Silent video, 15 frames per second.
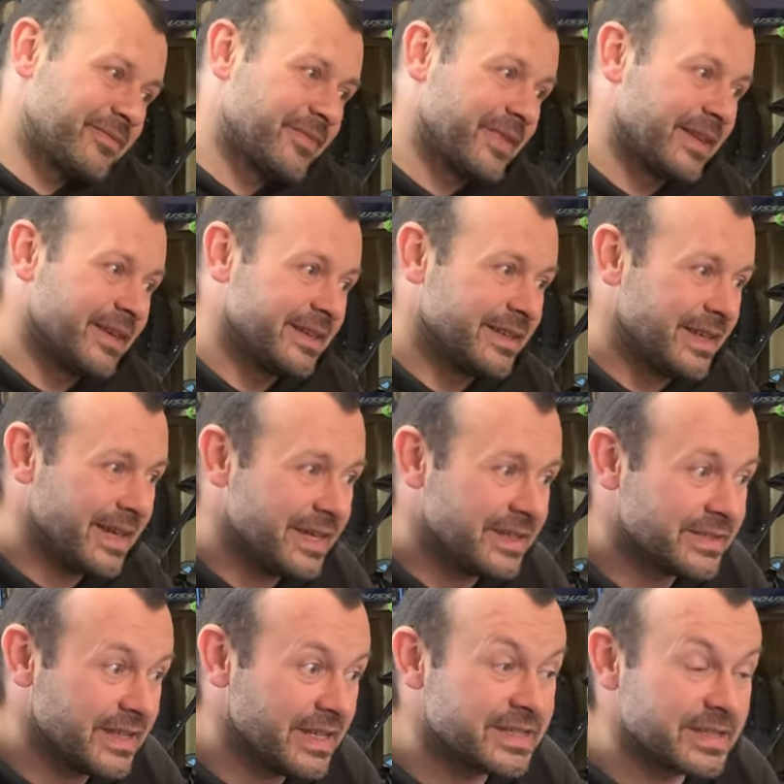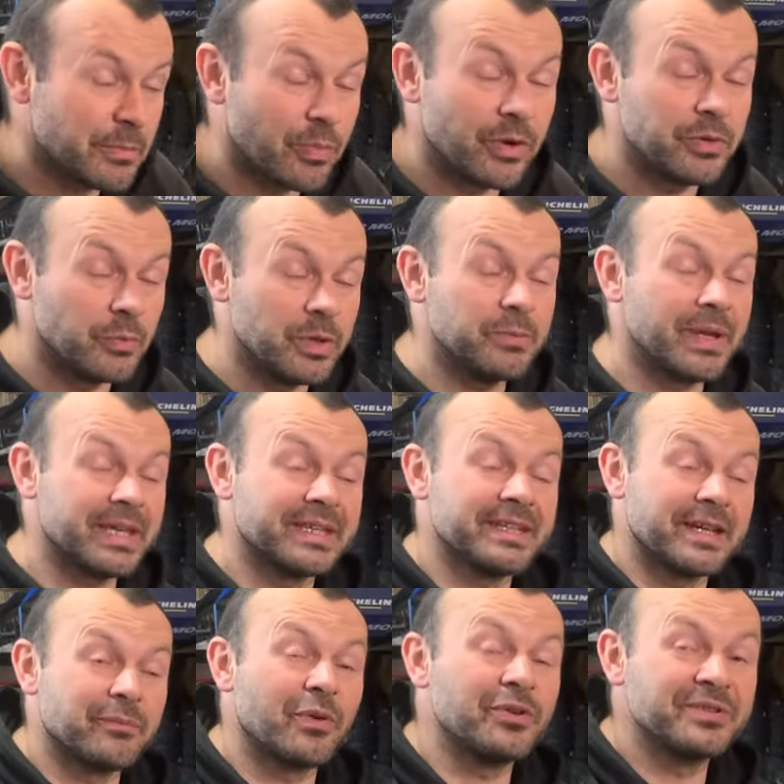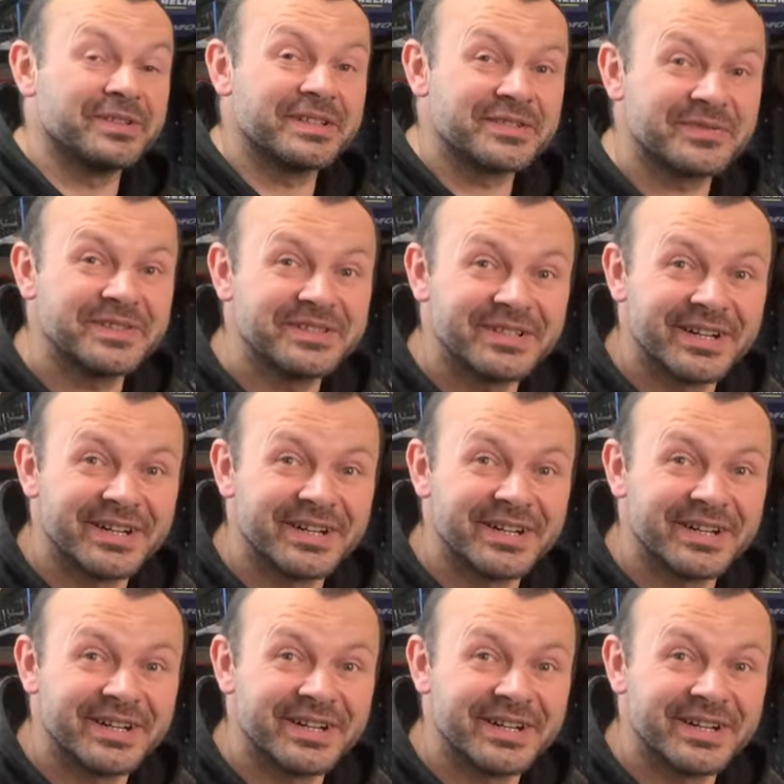You know. It's, it's a, we're making a point as well.